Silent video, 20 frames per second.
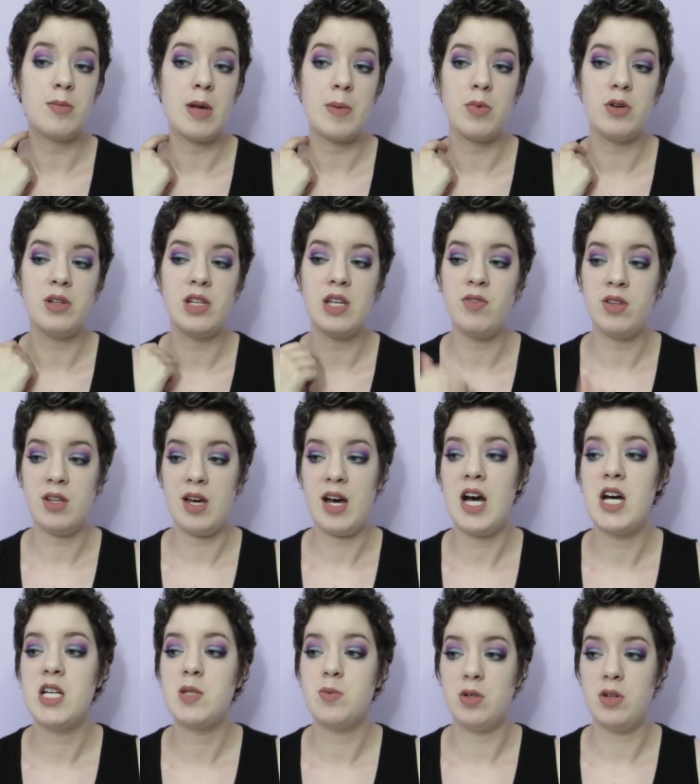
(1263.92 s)
remember leaving the
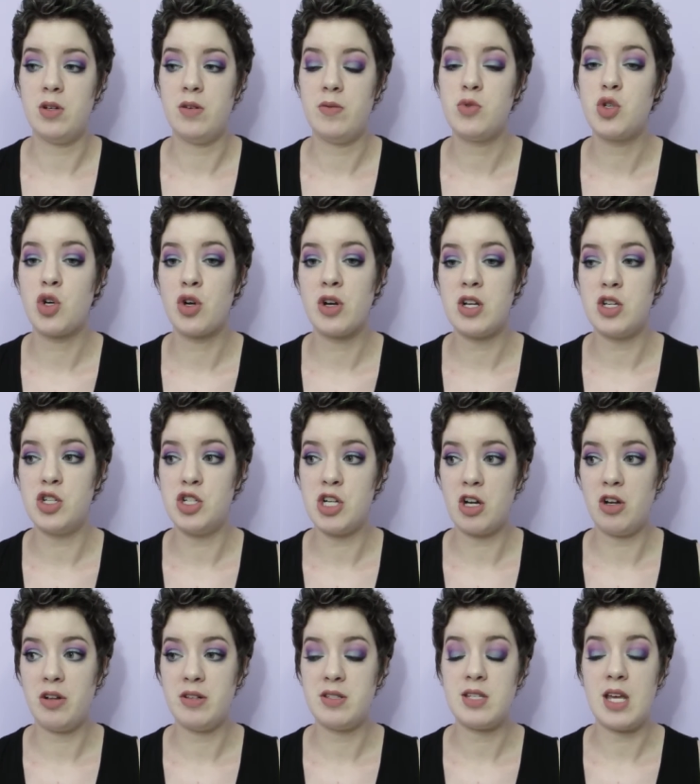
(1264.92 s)
hospital, turning to
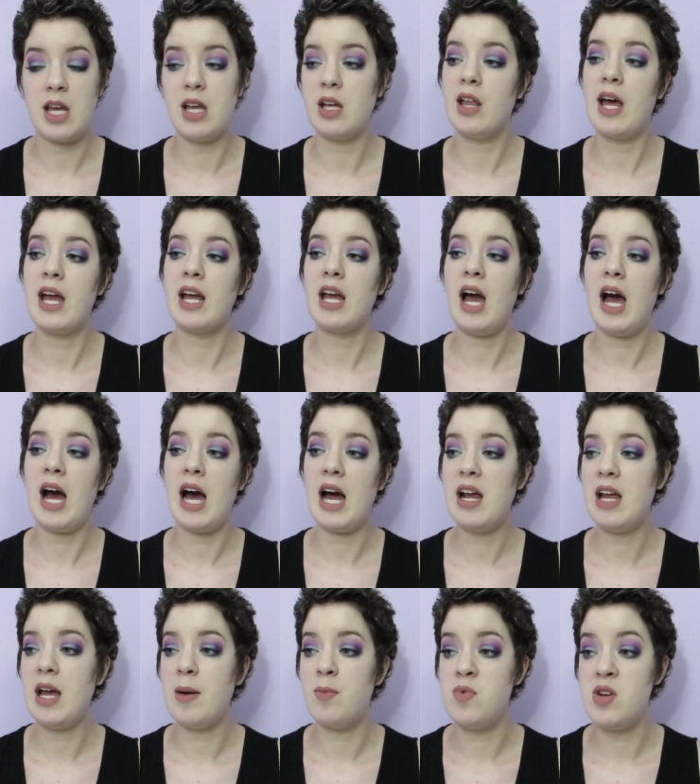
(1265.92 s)
Gerald and saying like,
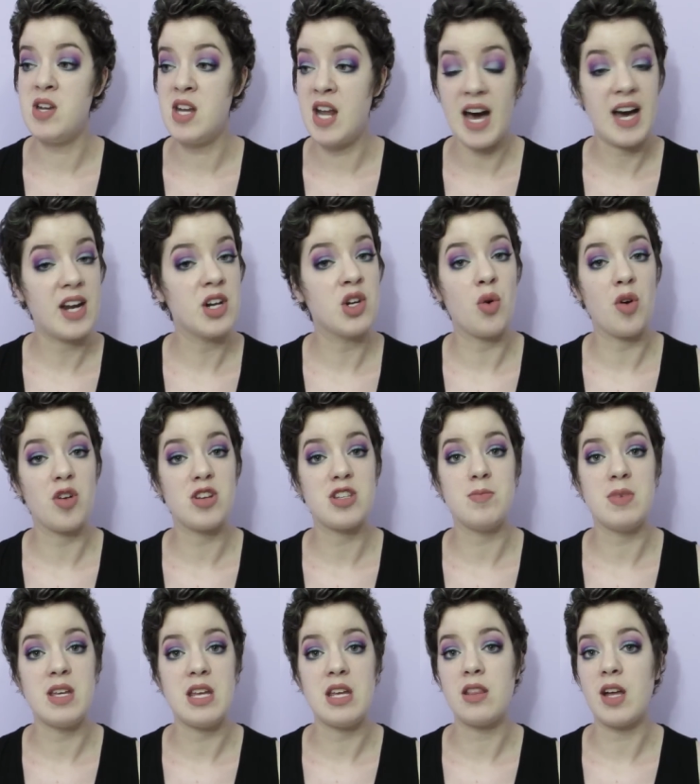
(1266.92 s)
I am not going to
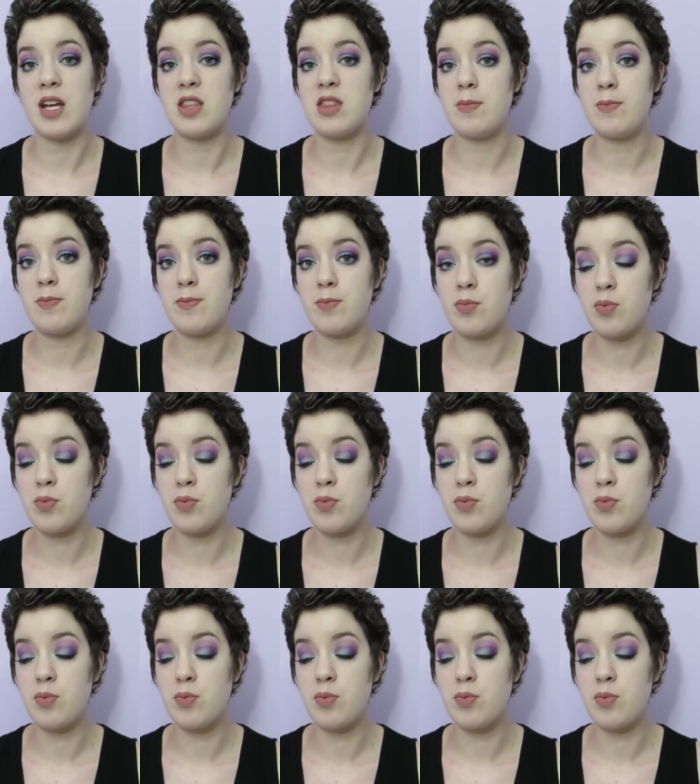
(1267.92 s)
be like the